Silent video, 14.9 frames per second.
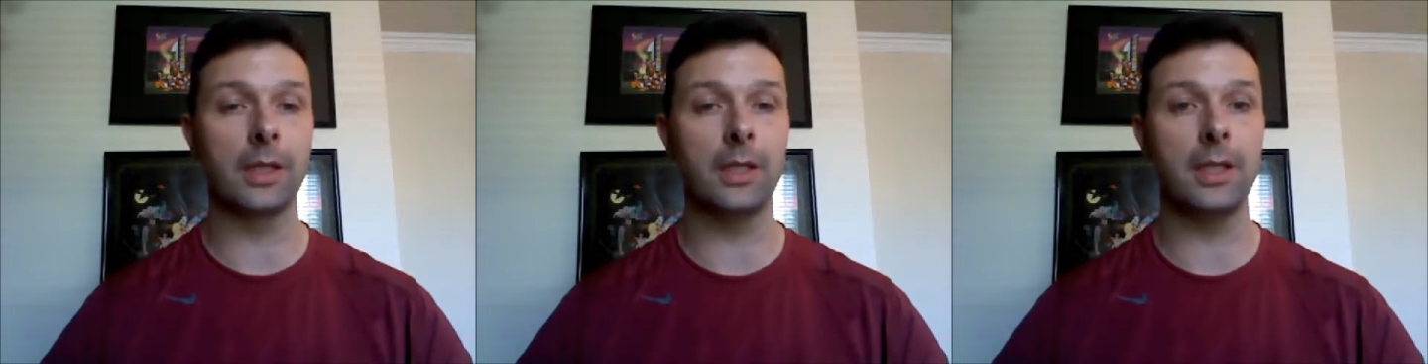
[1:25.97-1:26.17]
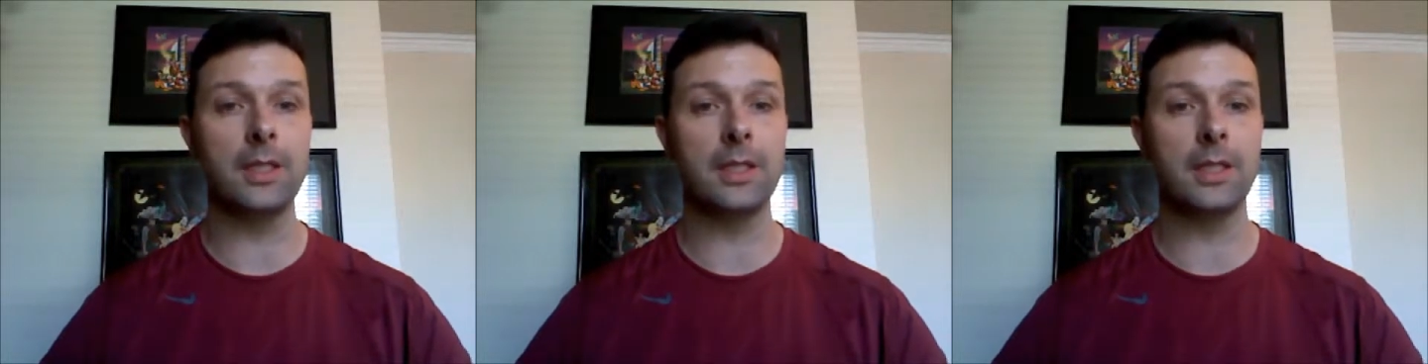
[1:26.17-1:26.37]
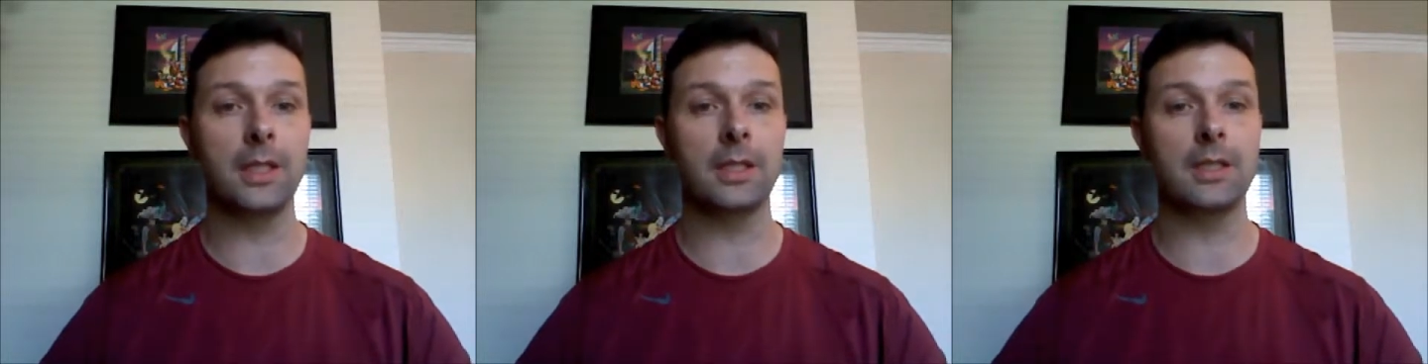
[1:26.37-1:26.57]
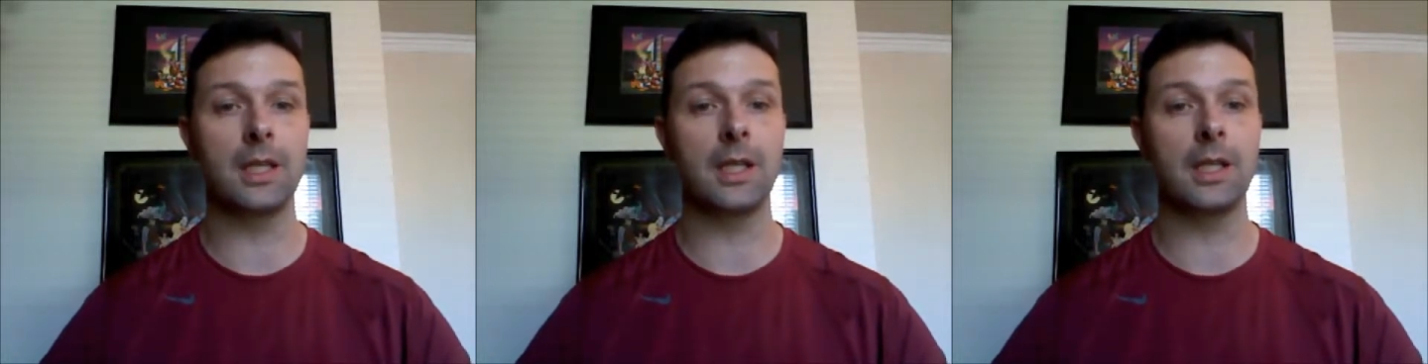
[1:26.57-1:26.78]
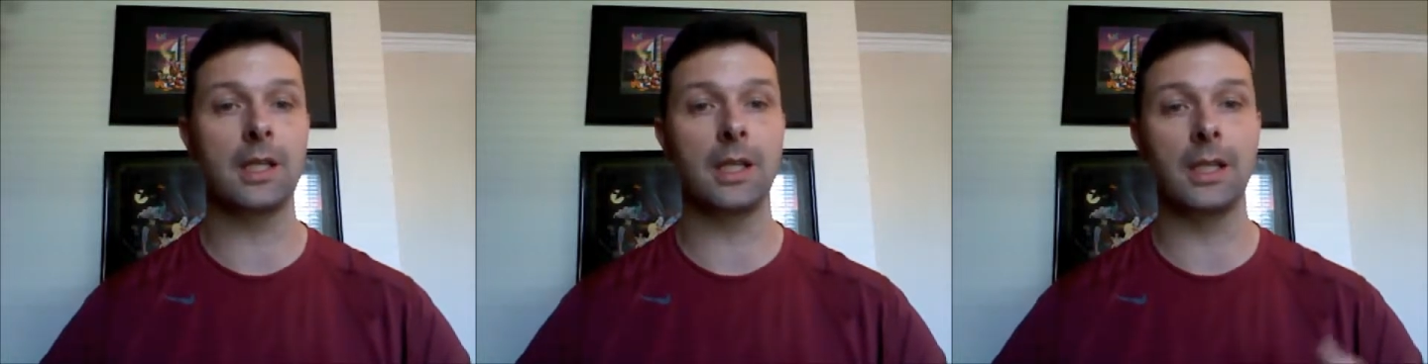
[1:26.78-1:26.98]
It needs to
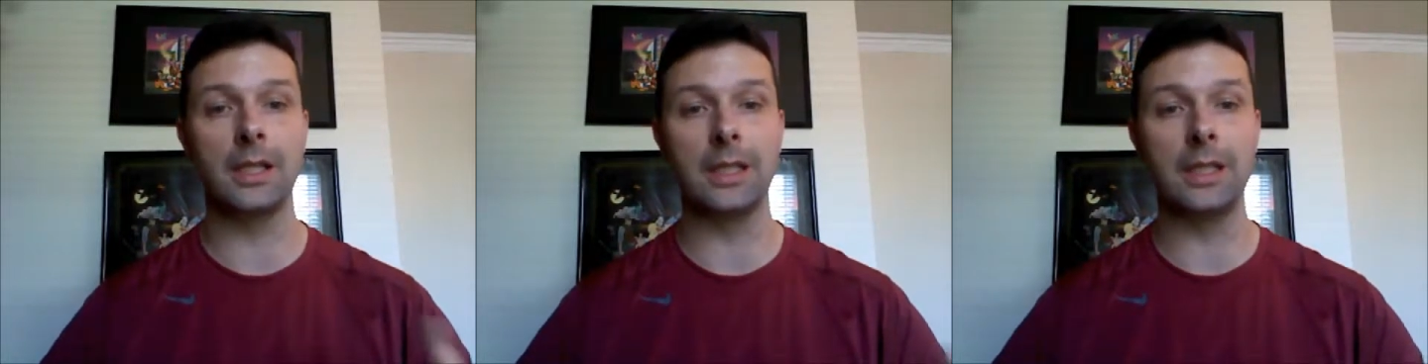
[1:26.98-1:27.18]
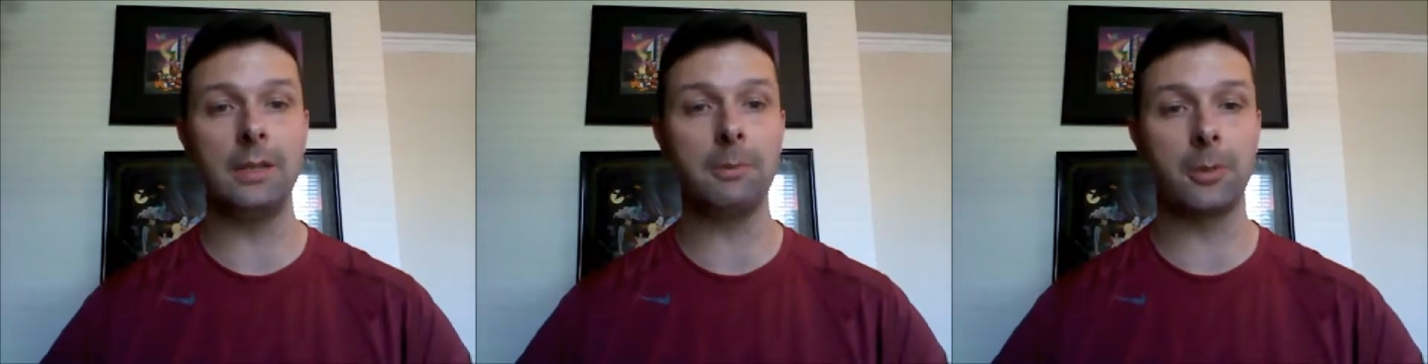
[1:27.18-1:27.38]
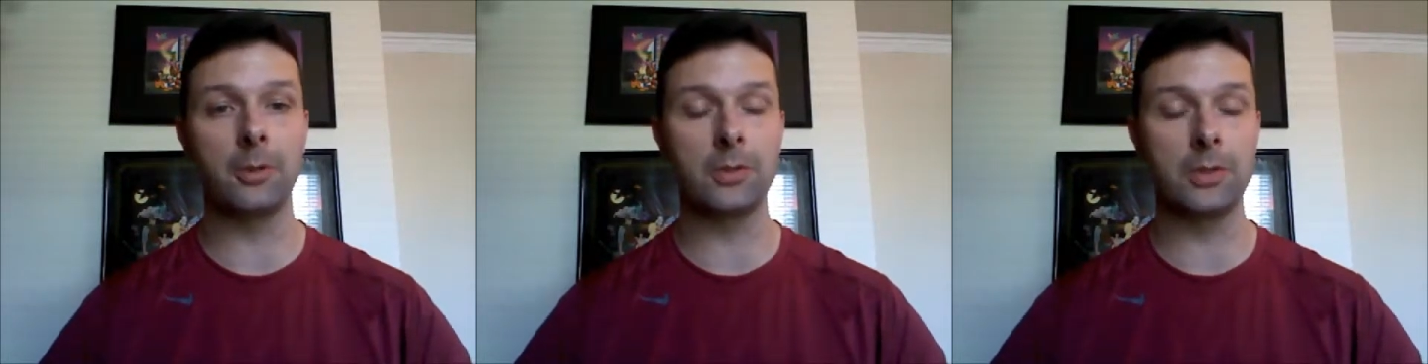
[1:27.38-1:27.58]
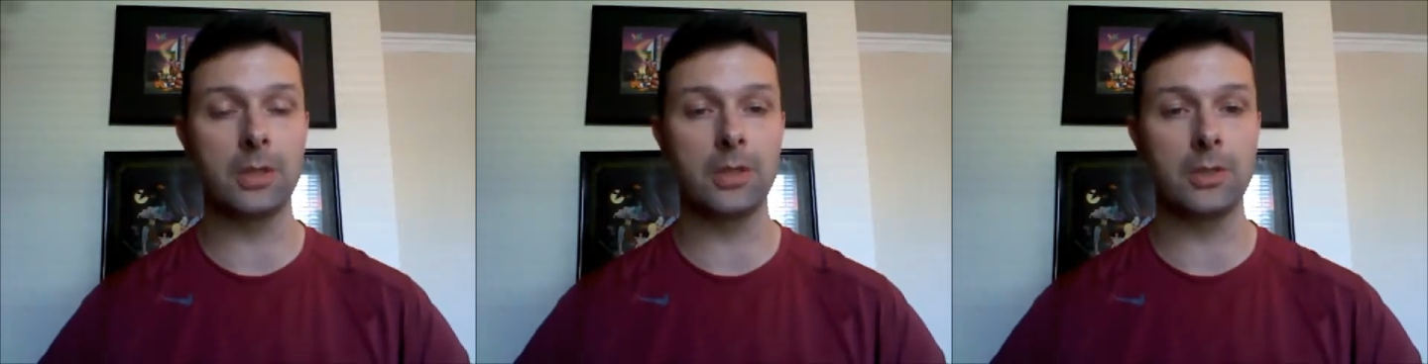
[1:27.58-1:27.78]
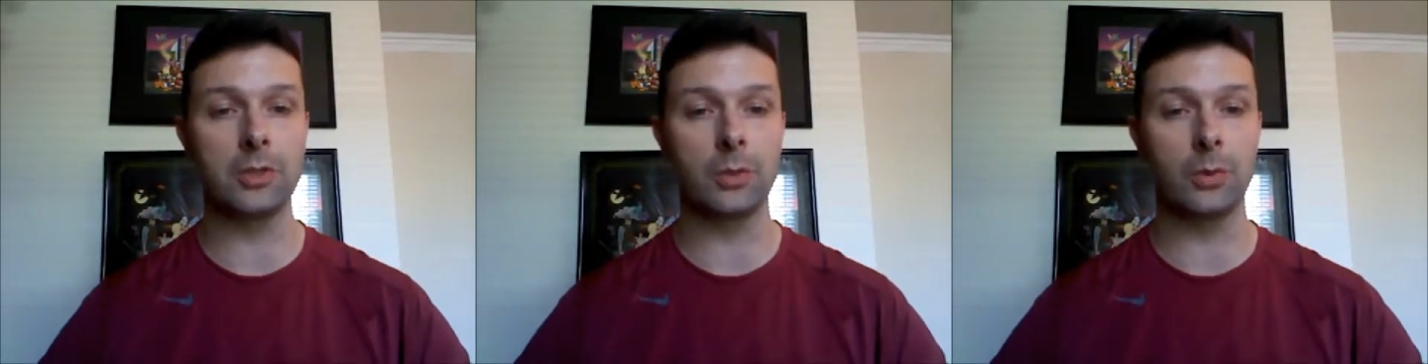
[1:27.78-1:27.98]
contain a lean
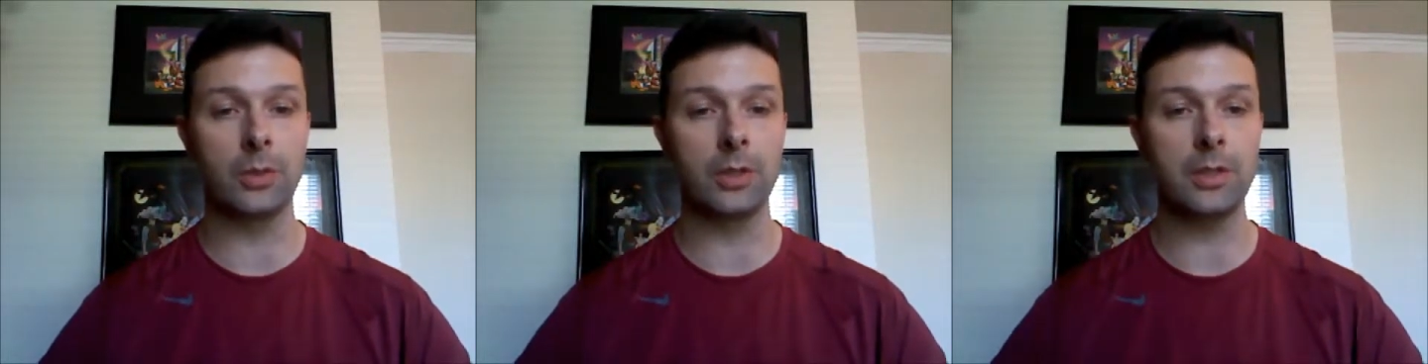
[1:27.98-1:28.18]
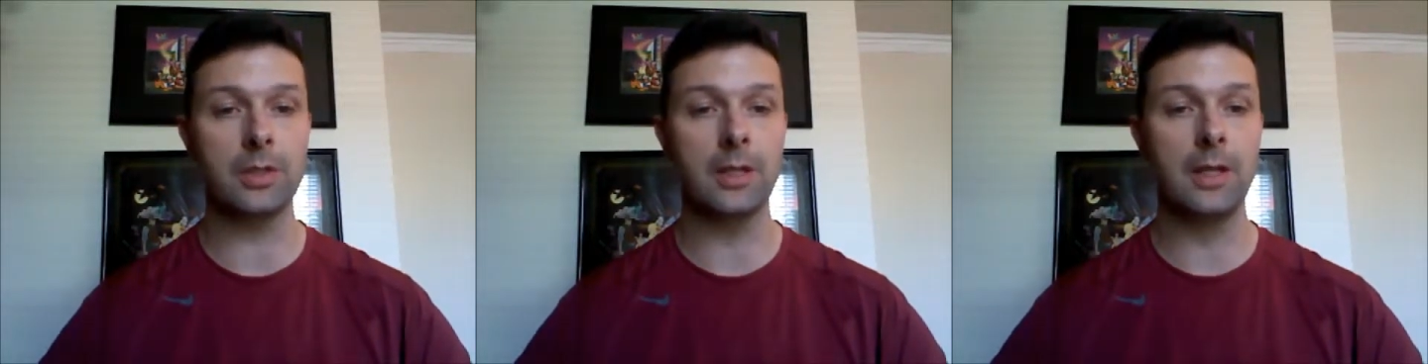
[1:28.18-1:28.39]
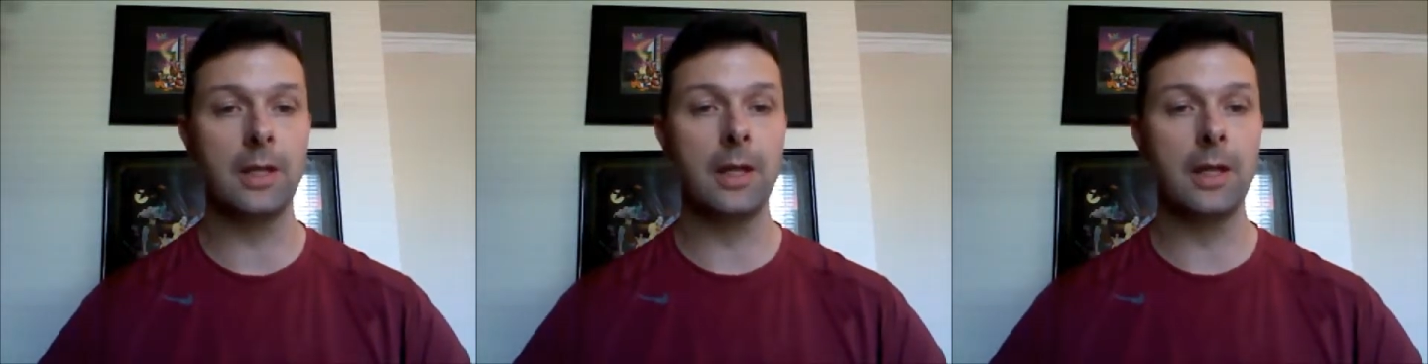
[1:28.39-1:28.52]
protein source,